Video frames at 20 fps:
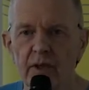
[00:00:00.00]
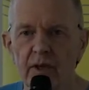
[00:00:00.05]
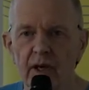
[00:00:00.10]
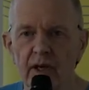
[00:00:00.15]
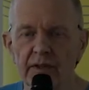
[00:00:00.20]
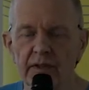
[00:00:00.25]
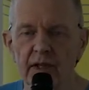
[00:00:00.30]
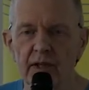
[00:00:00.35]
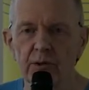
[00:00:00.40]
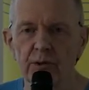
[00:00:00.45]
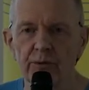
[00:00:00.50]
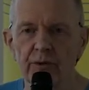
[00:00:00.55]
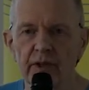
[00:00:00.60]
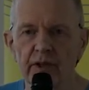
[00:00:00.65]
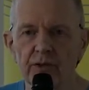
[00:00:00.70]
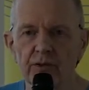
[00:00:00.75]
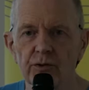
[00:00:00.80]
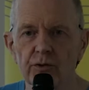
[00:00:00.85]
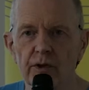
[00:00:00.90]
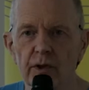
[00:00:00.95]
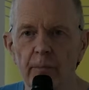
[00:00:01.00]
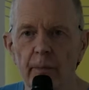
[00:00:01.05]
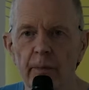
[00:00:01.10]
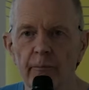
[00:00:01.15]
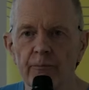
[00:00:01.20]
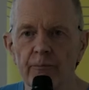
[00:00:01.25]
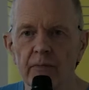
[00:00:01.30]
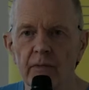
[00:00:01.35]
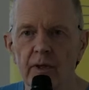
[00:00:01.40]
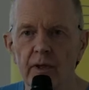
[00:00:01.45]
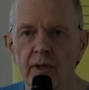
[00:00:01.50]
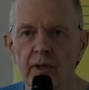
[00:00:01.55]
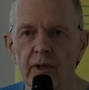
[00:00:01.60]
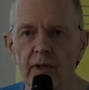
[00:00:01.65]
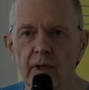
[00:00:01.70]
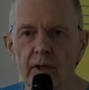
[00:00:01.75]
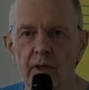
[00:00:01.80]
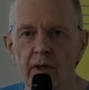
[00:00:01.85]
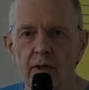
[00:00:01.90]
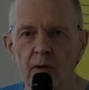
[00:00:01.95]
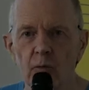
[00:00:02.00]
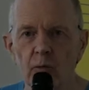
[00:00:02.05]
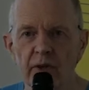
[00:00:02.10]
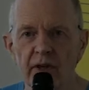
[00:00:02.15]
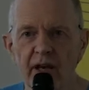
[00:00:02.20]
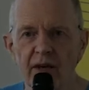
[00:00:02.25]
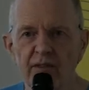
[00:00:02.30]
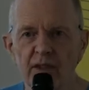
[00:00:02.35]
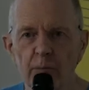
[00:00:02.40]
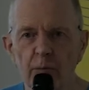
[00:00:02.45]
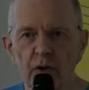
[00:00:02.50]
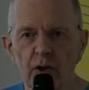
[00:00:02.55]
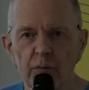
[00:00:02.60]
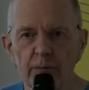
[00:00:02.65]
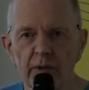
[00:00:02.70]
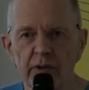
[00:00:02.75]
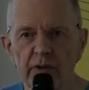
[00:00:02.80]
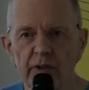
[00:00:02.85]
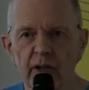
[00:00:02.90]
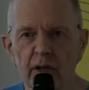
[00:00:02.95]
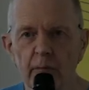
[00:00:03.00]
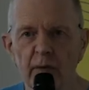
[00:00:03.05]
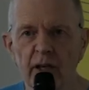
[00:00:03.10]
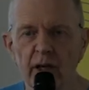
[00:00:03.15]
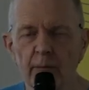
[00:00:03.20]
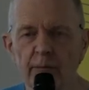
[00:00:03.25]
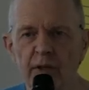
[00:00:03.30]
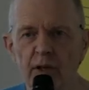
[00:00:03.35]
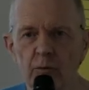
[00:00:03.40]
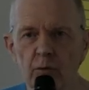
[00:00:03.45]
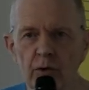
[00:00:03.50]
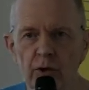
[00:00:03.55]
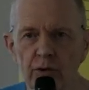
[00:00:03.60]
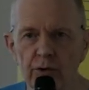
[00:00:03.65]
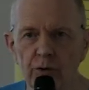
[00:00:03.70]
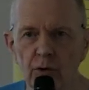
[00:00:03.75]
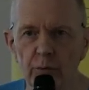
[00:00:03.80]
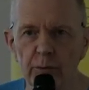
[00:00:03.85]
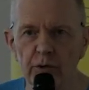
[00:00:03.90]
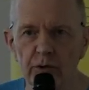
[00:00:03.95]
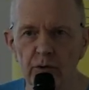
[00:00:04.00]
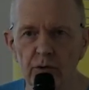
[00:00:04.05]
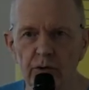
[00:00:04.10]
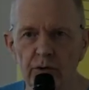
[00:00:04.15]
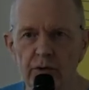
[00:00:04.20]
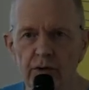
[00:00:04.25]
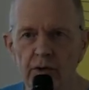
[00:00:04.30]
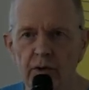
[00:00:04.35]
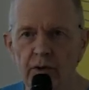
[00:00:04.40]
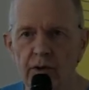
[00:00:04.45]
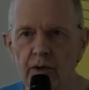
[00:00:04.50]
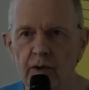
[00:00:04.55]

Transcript: I'll tell you a funny story. We have departments in IBM that work on open source.